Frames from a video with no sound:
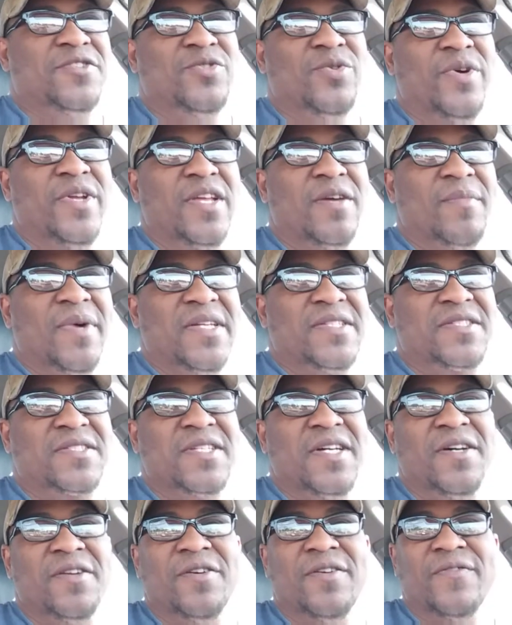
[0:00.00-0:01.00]
joining my
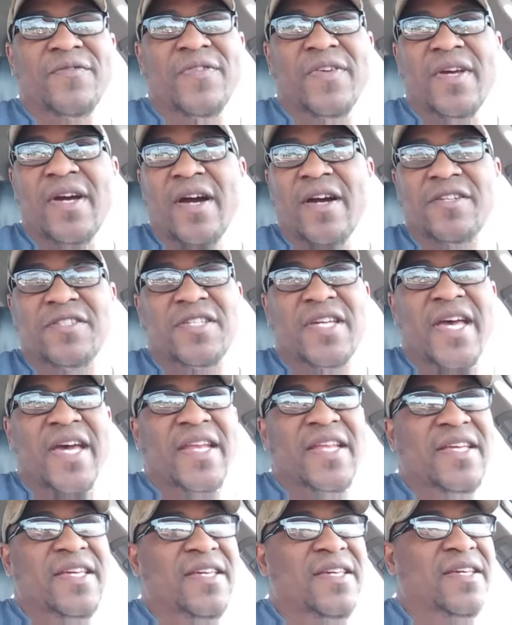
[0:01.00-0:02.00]
son on VR
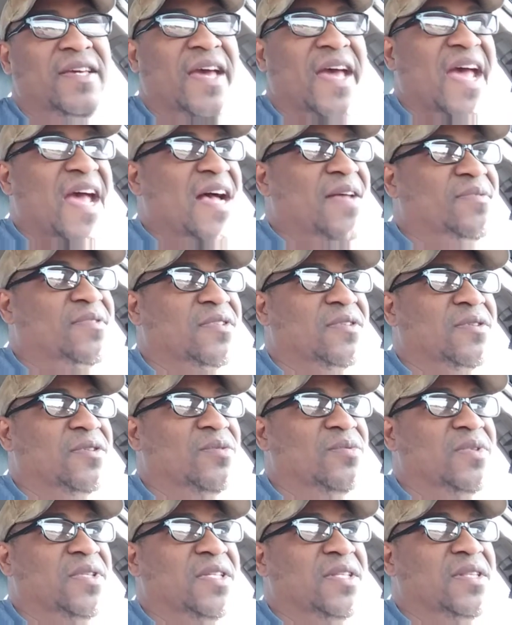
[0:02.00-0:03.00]
chat. He
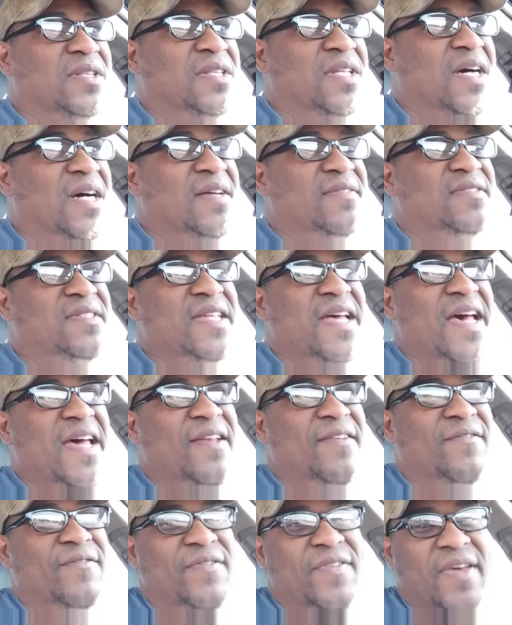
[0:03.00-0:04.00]
absolutely loves
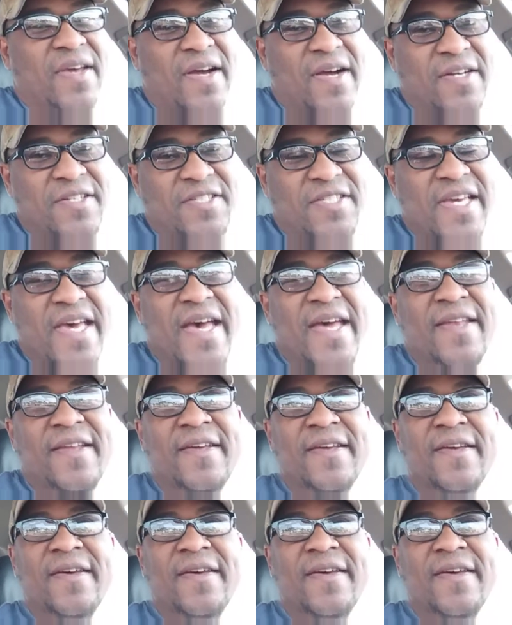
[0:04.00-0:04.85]
that VR chat.